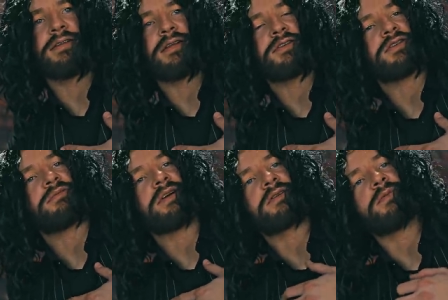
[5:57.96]
that
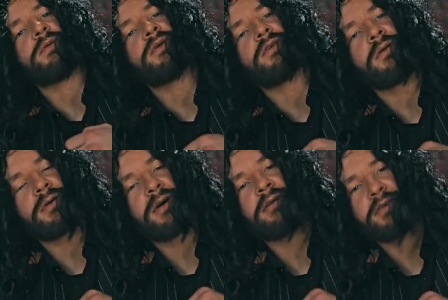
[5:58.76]
just makes me want to
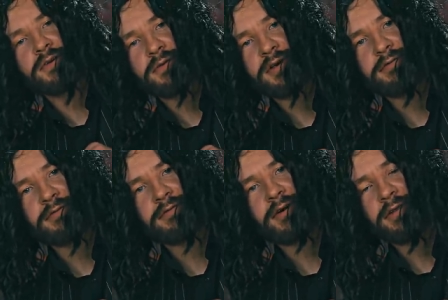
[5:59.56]
look after you even
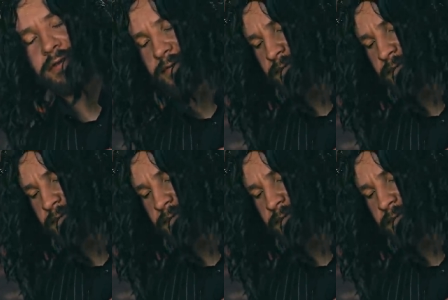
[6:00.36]
further.